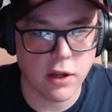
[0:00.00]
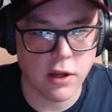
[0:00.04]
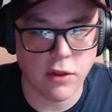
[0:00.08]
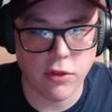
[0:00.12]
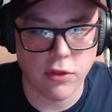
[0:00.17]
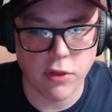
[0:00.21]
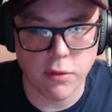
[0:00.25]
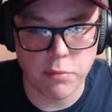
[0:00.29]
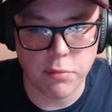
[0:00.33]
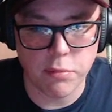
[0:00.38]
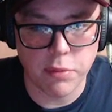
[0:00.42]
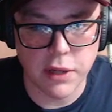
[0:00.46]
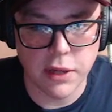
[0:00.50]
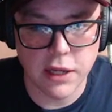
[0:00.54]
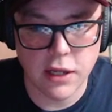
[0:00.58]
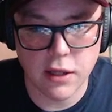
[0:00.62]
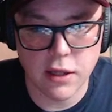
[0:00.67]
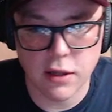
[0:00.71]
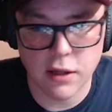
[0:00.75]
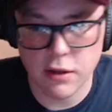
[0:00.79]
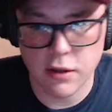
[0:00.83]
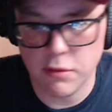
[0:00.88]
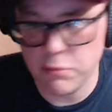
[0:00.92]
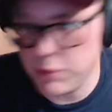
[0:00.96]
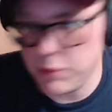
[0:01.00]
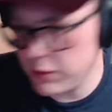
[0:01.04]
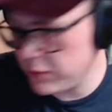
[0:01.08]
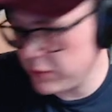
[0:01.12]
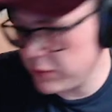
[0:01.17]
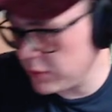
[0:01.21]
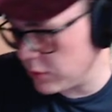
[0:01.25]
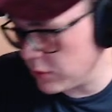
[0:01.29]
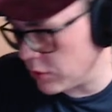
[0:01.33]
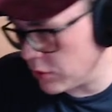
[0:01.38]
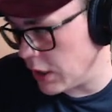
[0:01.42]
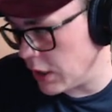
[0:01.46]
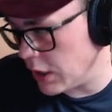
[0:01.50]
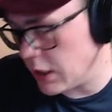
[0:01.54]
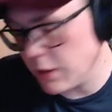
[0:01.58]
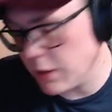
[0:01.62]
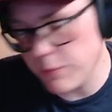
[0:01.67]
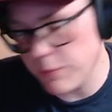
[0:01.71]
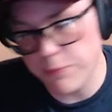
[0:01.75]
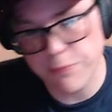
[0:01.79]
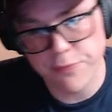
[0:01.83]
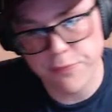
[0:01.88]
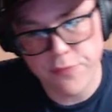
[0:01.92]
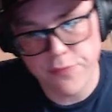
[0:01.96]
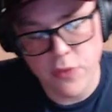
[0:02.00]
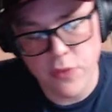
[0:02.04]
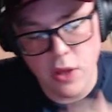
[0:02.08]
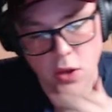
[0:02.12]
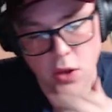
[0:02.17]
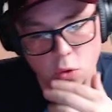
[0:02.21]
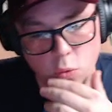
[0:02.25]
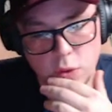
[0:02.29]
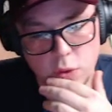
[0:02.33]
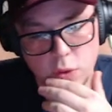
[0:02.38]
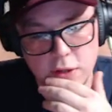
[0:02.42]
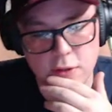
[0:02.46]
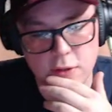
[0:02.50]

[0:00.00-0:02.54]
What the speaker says: The big mystery, we